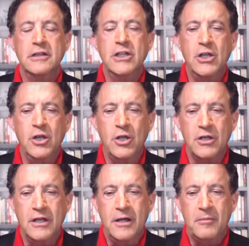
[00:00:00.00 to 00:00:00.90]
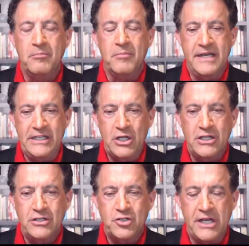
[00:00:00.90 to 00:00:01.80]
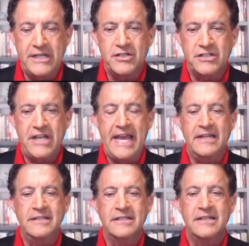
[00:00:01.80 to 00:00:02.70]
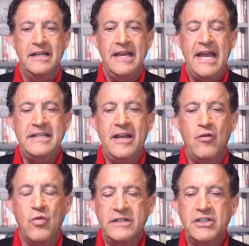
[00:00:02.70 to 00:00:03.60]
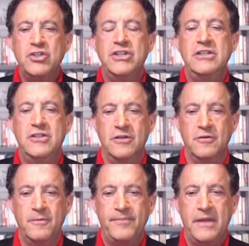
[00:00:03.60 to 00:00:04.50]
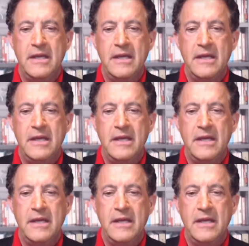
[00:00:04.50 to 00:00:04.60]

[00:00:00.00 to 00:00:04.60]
little money changes hands. And yet, what does she do?